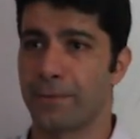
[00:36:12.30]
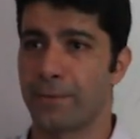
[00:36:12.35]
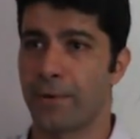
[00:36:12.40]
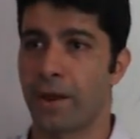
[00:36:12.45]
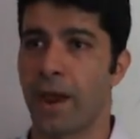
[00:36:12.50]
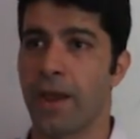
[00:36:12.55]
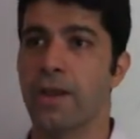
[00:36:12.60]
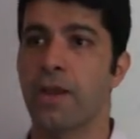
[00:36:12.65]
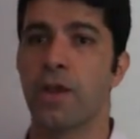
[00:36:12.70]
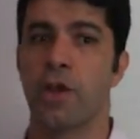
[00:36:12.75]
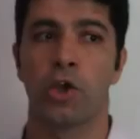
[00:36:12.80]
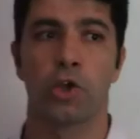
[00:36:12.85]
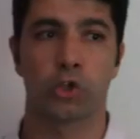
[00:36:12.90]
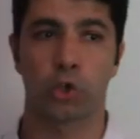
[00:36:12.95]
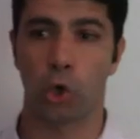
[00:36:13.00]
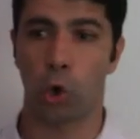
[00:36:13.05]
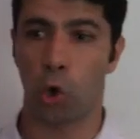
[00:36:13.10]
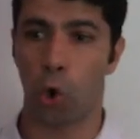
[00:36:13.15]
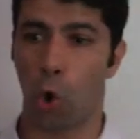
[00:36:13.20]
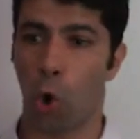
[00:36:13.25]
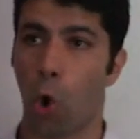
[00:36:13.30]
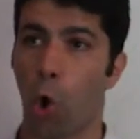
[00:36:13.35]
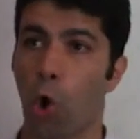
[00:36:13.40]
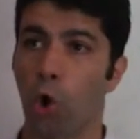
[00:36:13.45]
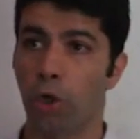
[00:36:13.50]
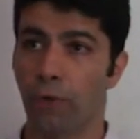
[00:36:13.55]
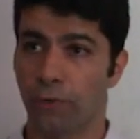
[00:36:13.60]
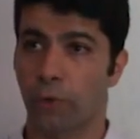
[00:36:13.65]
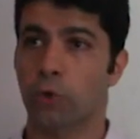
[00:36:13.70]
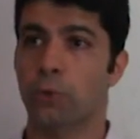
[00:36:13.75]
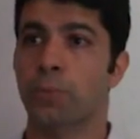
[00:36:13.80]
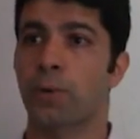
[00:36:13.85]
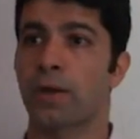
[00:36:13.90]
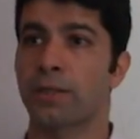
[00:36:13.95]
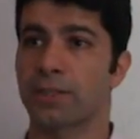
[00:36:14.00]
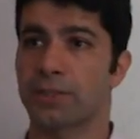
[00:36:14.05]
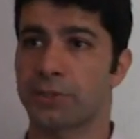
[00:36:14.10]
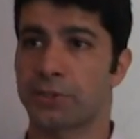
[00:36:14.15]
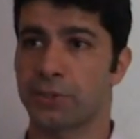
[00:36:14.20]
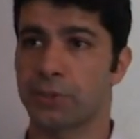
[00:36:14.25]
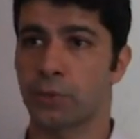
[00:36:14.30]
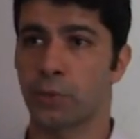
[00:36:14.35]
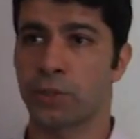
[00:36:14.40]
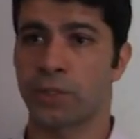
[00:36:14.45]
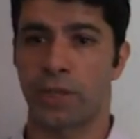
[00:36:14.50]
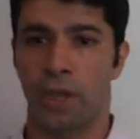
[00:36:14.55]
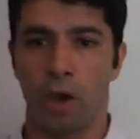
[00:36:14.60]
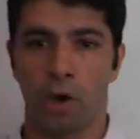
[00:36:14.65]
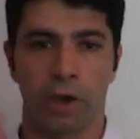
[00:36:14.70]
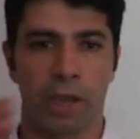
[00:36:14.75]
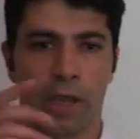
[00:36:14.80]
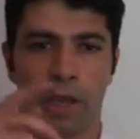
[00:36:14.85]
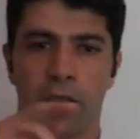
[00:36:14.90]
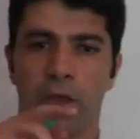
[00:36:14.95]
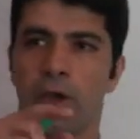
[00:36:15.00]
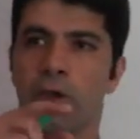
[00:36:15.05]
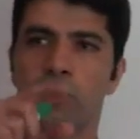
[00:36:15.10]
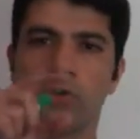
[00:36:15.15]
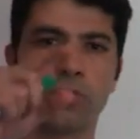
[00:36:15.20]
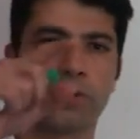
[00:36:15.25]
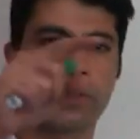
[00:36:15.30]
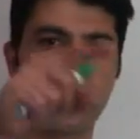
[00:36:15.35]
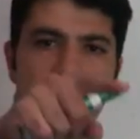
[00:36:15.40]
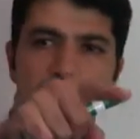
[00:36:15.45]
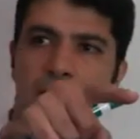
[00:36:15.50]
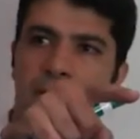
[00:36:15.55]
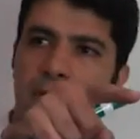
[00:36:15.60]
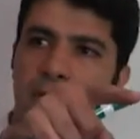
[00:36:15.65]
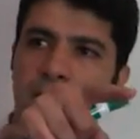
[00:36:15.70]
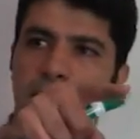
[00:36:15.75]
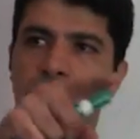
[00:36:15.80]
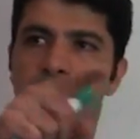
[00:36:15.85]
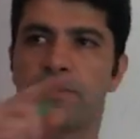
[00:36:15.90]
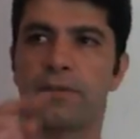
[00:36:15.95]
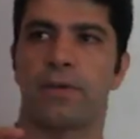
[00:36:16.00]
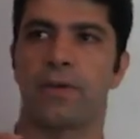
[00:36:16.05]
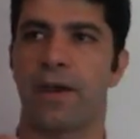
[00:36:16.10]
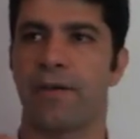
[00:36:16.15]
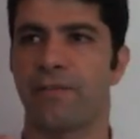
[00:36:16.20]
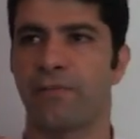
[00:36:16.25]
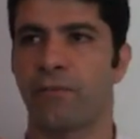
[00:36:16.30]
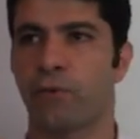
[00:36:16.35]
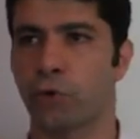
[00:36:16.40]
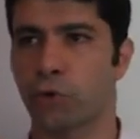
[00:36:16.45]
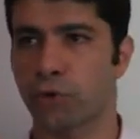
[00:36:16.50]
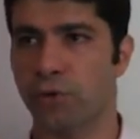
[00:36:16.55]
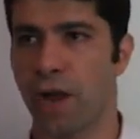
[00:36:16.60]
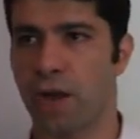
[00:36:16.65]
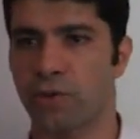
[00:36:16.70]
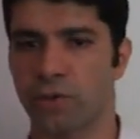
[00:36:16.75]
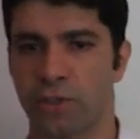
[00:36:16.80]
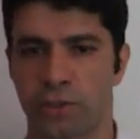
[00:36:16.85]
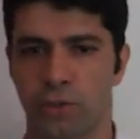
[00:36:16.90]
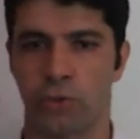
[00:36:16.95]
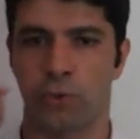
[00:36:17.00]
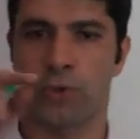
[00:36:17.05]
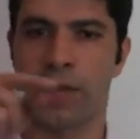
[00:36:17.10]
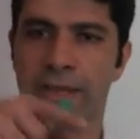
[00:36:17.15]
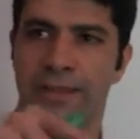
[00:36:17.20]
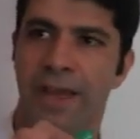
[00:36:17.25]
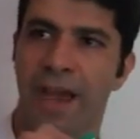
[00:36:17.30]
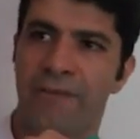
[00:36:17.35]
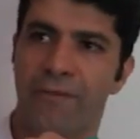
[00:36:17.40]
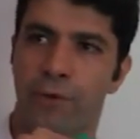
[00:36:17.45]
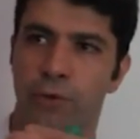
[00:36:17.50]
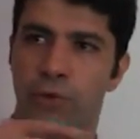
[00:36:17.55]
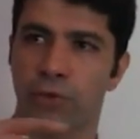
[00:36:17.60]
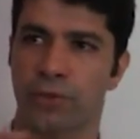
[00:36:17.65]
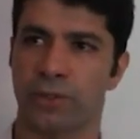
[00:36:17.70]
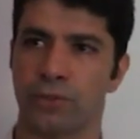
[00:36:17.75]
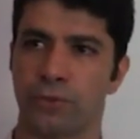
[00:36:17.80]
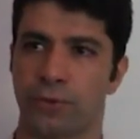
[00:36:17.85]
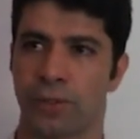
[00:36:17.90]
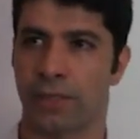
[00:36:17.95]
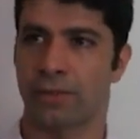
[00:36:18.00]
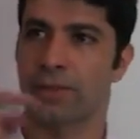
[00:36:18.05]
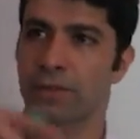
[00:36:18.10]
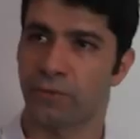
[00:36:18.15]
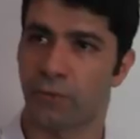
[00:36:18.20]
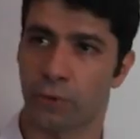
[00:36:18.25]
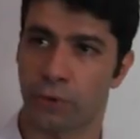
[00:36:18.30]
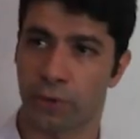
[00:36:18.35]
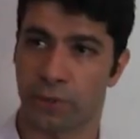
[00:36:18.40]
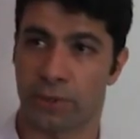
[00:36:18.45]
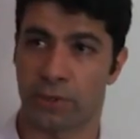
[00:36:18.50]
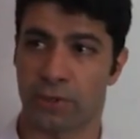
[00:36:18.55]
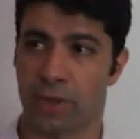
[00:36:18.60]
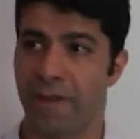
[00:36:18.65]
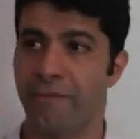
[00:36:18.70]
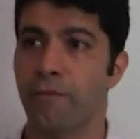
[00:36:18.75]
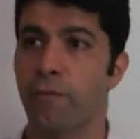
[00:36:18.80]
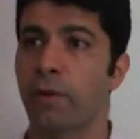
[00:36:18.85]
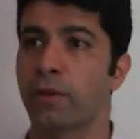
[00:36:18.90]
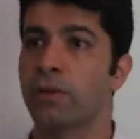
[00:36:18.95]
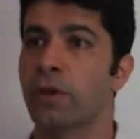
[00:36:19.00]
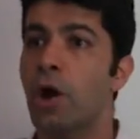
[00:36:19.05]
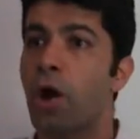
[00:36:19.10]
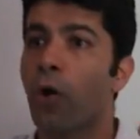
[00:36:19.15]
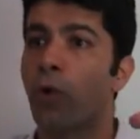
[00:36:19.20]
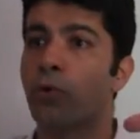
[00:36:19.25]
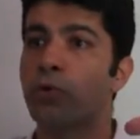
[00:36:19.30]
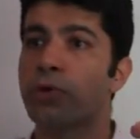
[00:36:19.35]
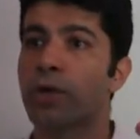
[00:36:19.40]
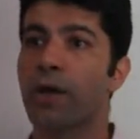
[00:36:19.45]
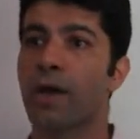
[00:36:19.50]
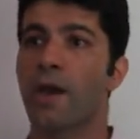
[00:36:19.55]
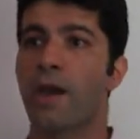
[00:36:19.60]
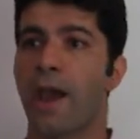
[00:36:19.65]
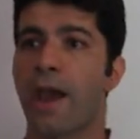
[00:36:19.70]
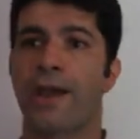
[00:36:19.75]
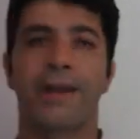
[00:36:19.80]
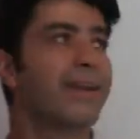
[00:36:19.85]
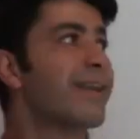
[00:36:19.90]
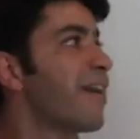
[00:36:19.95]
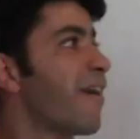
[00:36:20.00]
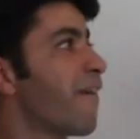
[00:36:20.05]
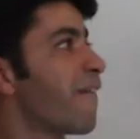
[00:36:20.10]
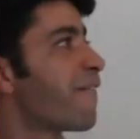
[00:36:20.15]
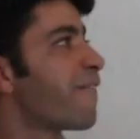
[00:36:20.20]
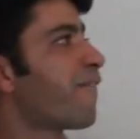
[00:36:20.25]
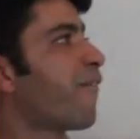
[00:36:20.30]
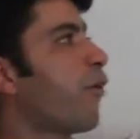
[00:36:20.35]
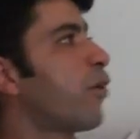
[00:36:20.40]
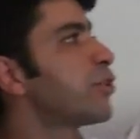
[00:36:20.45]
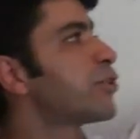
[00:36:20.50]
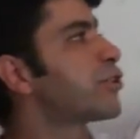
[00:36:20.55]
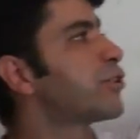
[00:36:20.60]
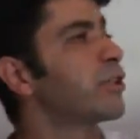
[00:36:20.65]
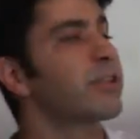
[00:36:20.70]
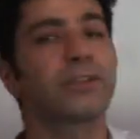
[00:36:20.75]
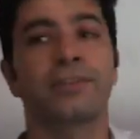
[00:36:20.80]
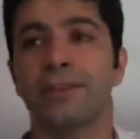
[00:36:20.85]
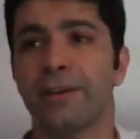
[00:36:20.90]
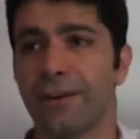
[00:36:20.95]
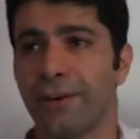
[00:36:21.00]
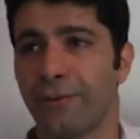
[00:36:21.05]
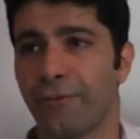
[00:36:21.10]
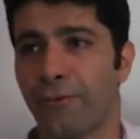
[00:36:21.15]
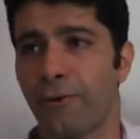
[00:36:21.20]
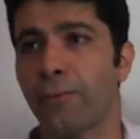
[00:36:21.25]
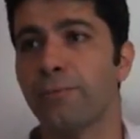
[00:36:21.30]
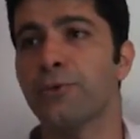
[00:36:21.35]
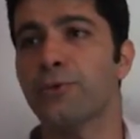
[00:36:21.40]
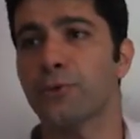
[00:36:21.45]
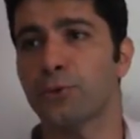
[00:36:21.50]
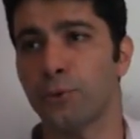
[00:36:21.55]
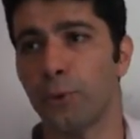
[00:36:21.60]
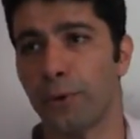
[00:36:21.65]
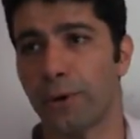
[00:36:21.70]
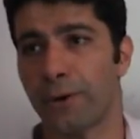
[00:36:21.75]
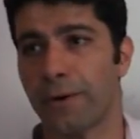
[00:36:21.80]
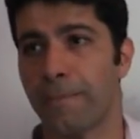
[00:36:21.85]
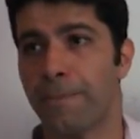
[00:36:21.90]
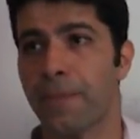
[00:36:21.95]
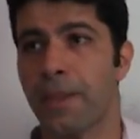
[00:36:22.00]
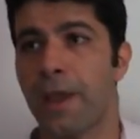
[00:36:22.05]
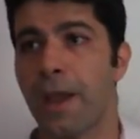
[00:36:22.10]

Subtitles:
right? So all of those processors, we say, okay, you take this virtual address, you take that virtual address, you take this virtual address. So everyone goes and faults it from the store.